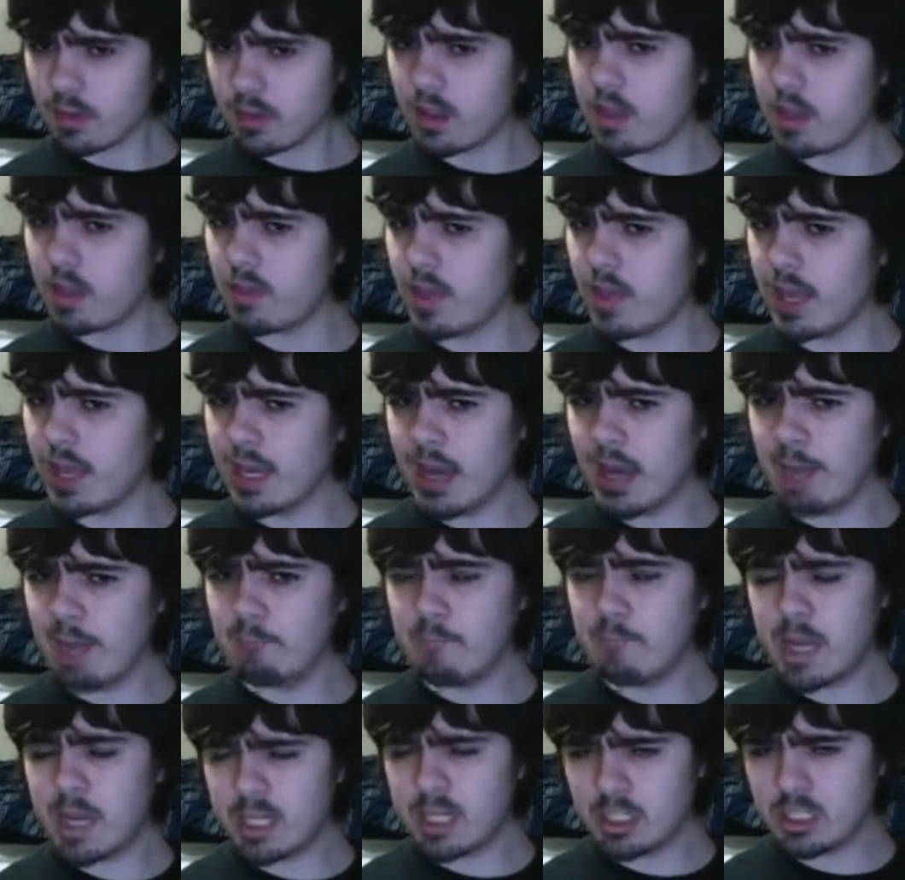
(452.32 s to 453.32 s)
They cannot
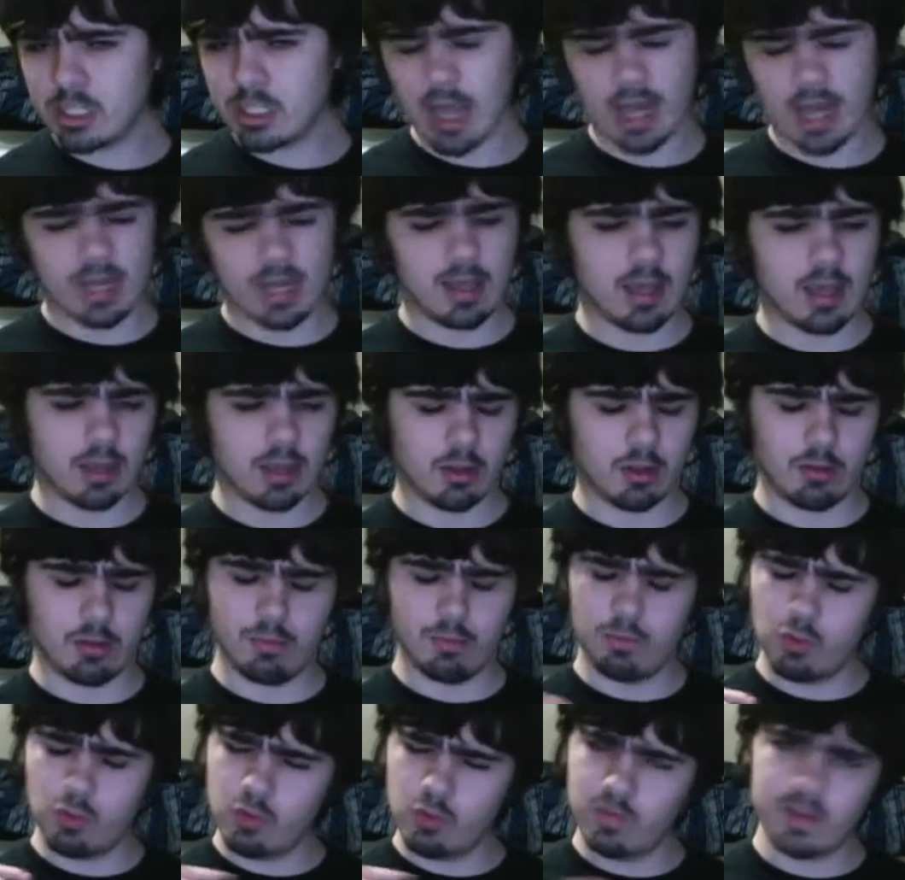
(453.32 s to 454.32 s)
mention any other
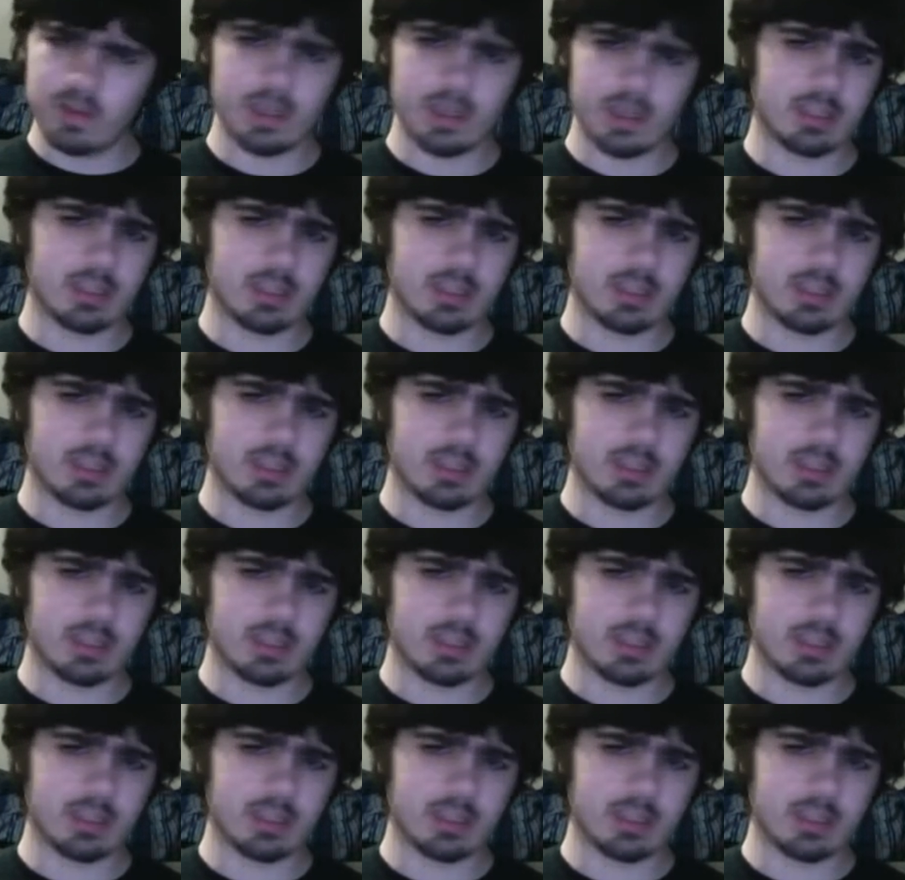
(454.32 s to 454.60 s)
movies,